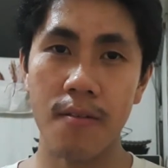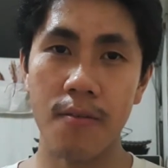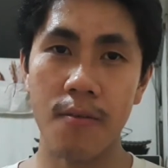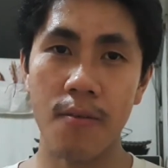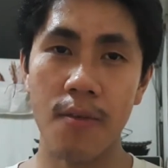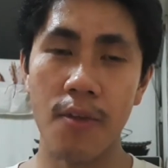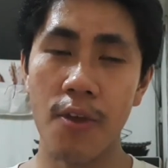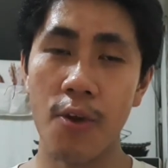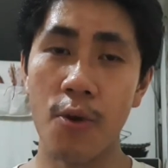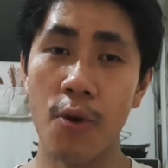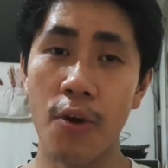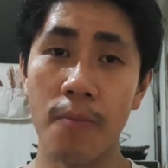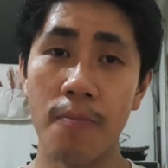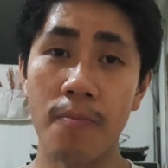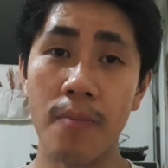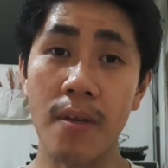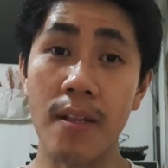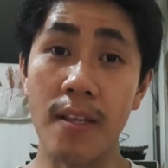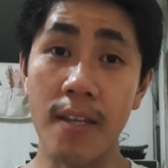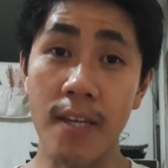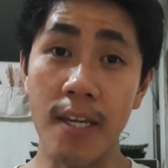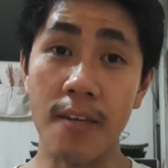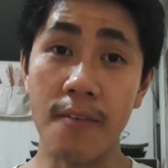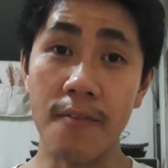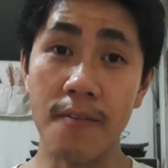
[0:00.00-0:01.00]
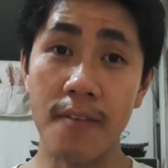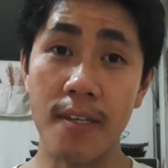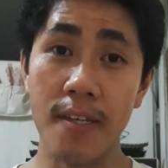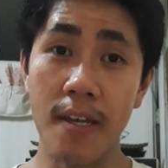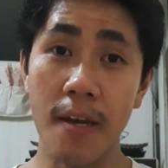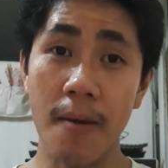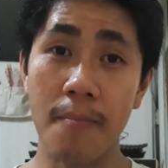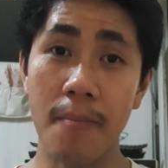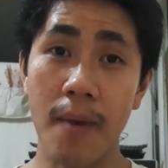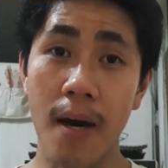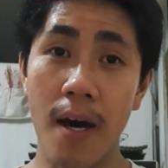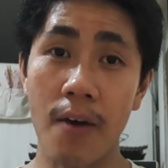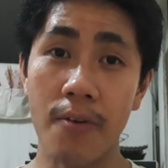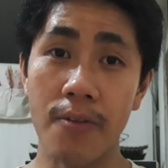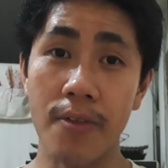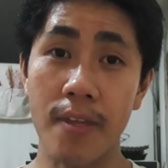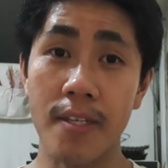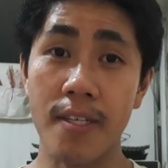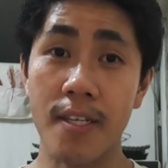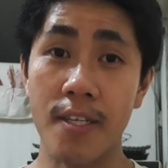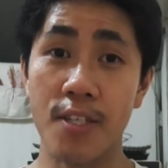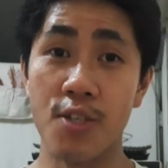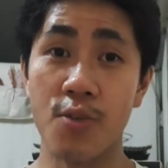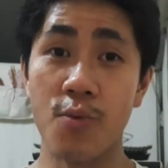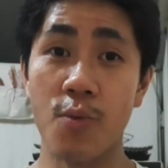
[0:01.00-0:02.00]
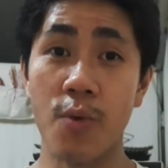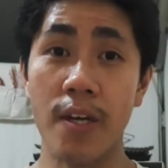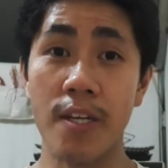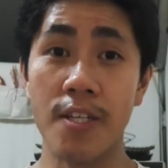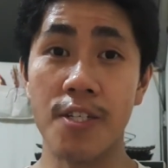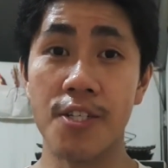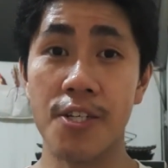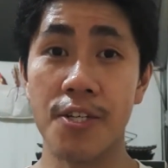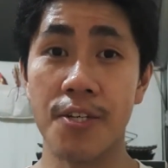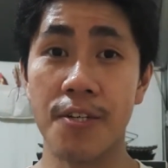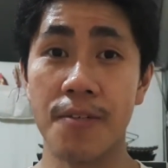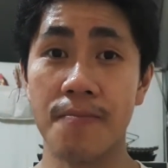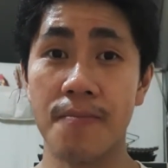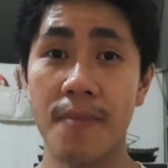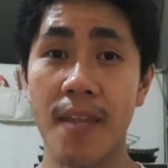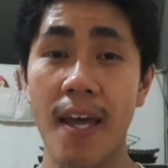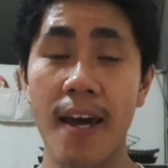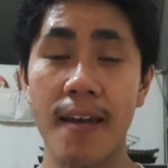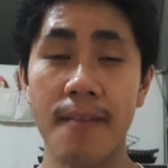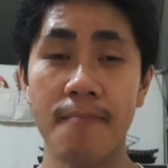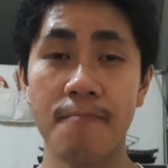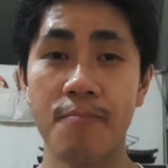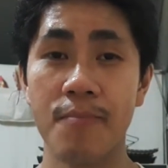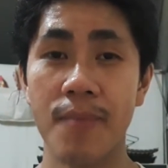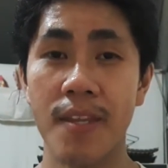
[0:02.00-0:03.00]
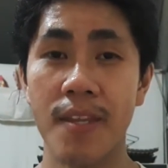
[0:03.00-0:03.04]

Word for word: with your beliefs about the situation that